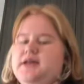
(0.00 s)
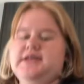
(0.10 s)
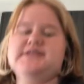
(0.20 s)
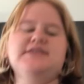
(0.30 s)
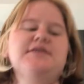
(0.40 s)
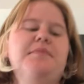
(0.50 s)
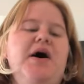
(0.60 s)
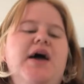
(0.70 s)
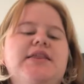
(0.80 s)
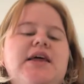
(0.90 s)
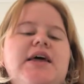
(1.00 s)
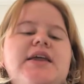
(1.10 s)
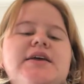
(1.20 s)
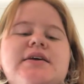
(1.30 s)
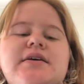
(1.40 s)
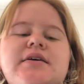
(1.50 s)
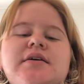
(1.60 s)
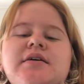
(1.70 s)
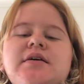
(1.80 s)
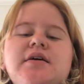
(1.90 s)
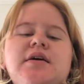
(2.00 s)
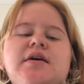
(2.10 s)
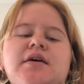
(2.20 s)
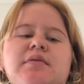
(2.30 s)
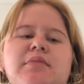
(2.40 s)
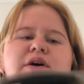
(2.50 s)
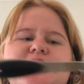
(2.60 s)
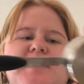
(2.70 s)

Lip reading: This is the part that most